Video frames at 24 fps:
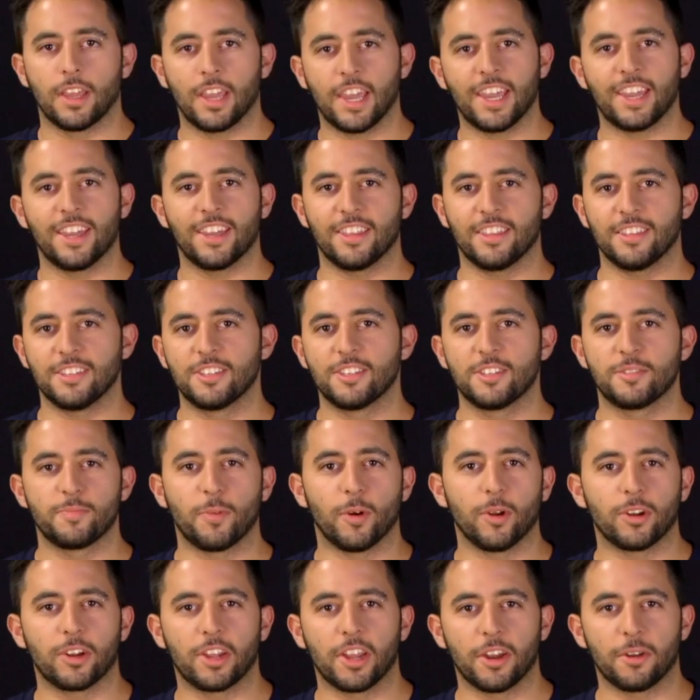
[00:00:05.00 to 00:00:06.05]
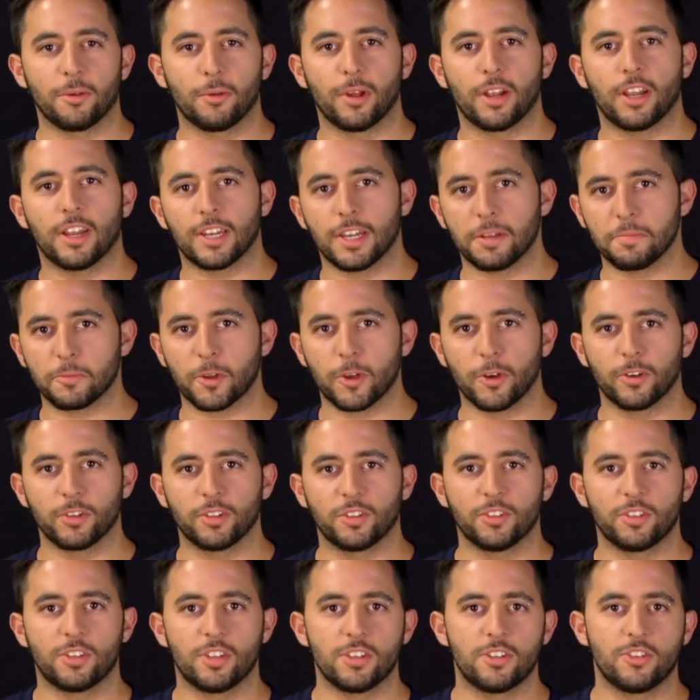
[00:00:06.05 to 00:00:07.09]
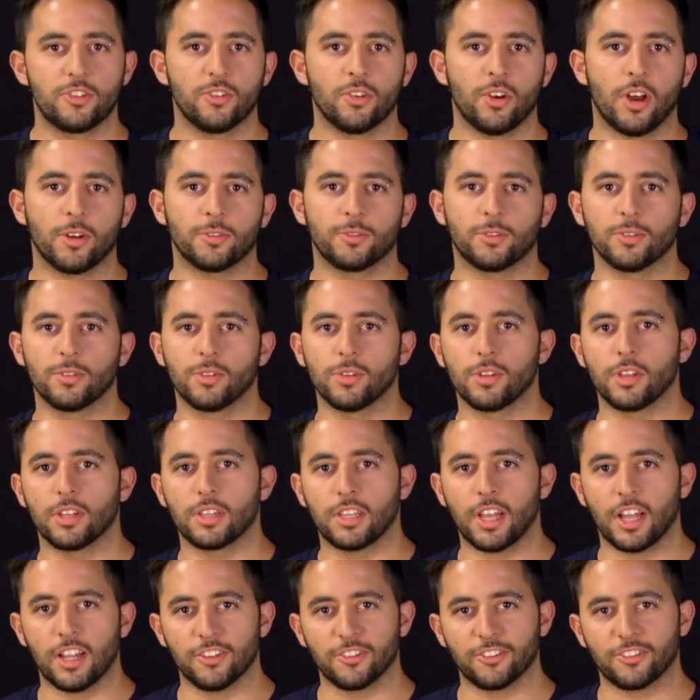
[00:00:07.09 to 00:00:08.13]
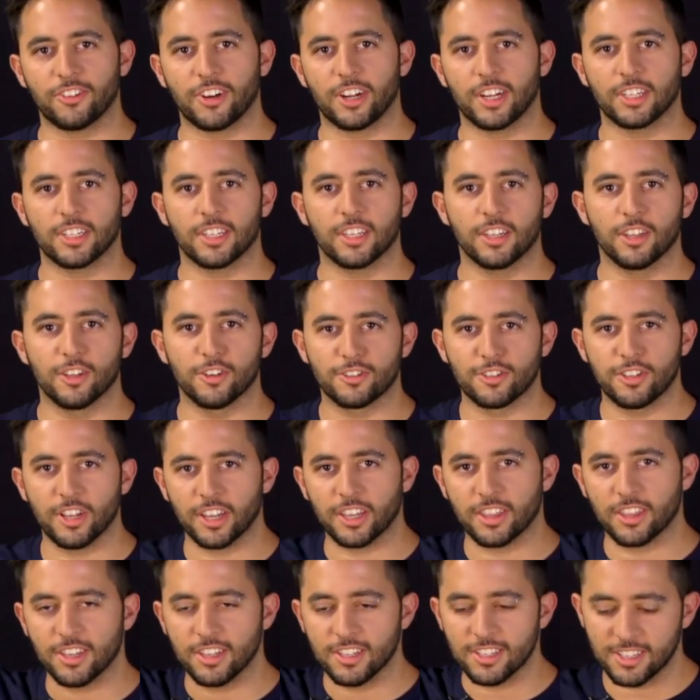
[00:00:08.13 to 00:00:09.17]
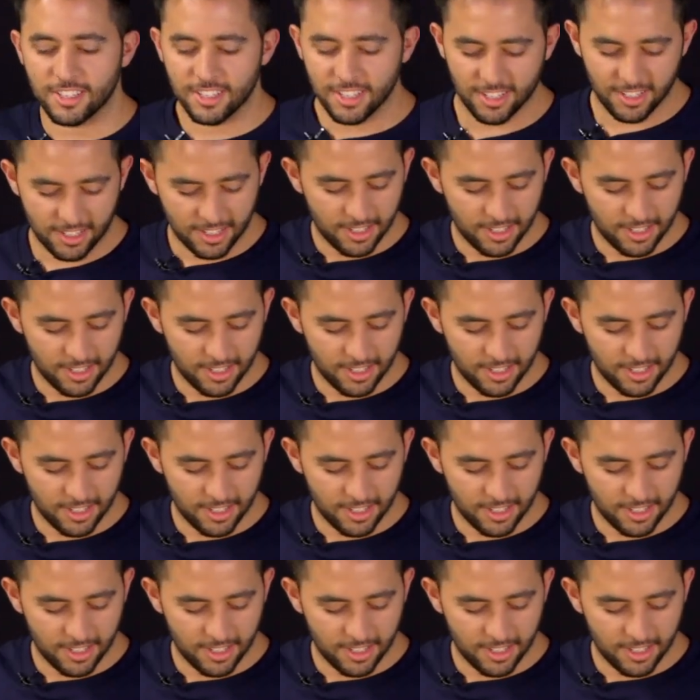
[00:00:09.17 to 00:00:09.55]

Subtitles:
Hey, this is Kerbel and I'm going to teach you how to do the Talon grind. It looks like this.